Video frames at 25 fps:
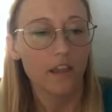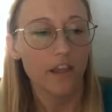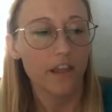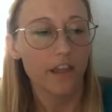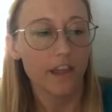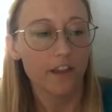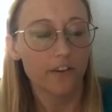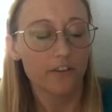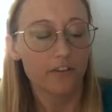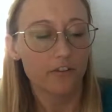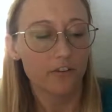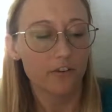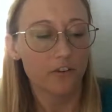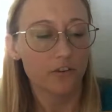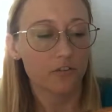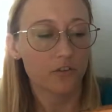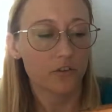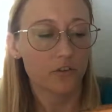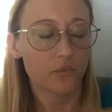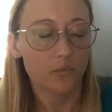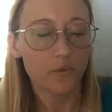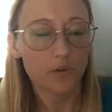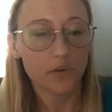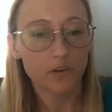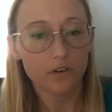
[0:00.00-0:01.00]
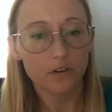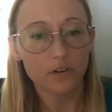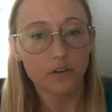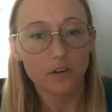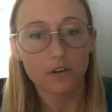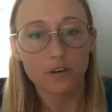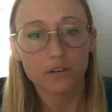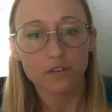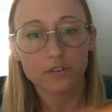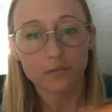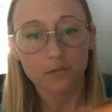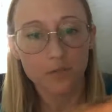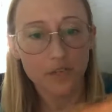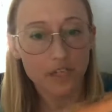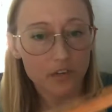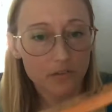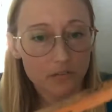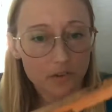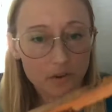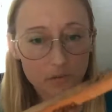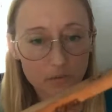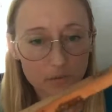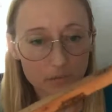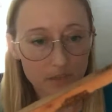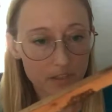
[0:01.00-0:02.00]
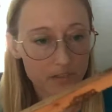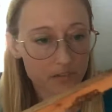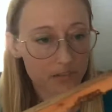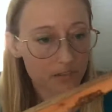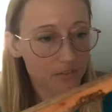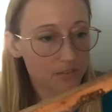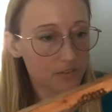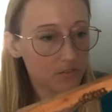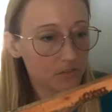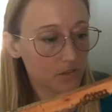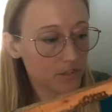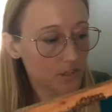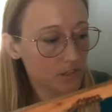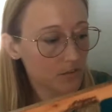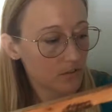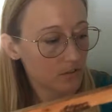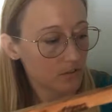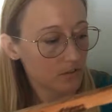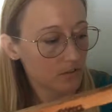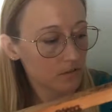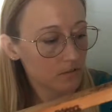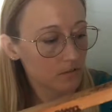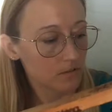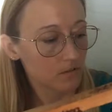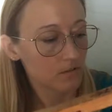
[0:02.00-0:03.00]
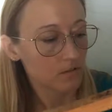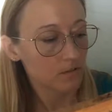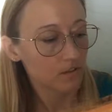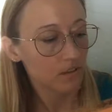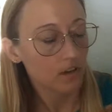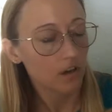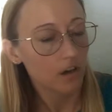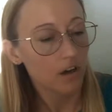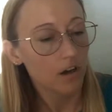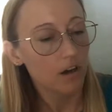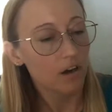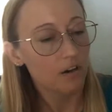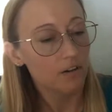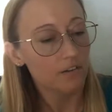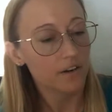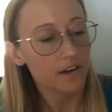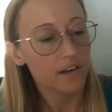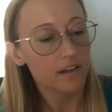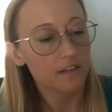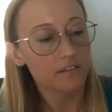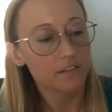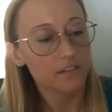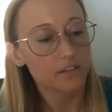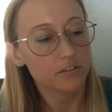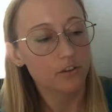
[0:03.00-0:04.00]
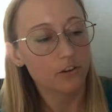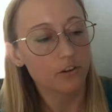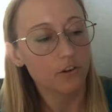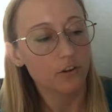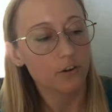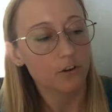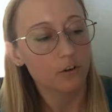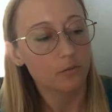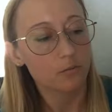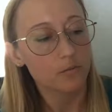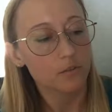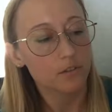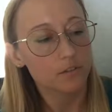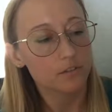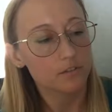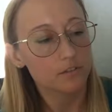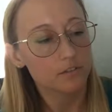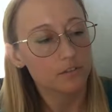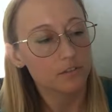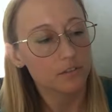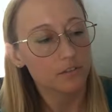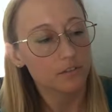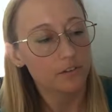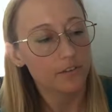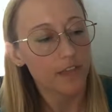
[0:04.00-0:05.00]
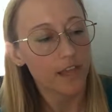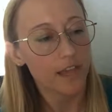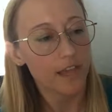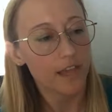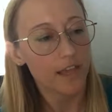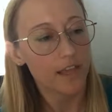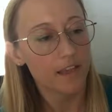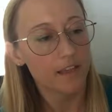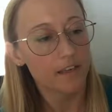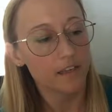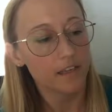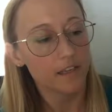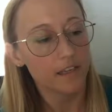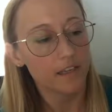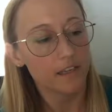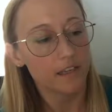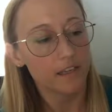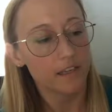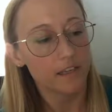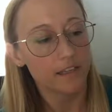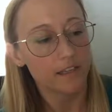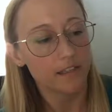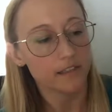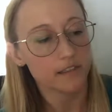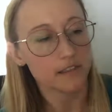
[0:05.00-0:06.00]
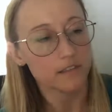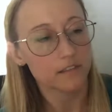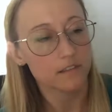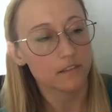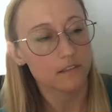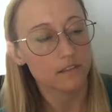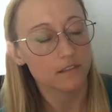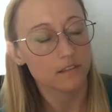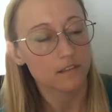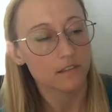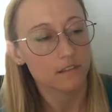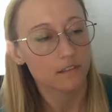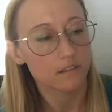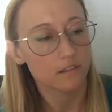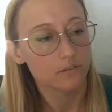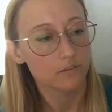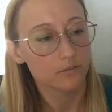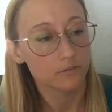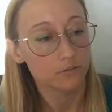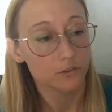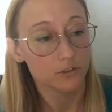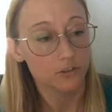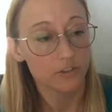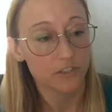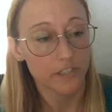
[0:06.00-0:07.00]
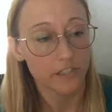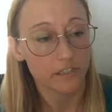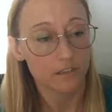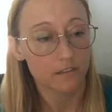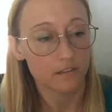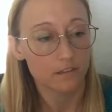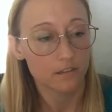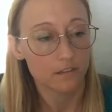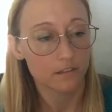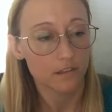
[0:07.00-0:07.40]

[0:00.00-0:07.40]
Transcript: and you're going to put as many rubber bands as you need to around this comb so that it is straight.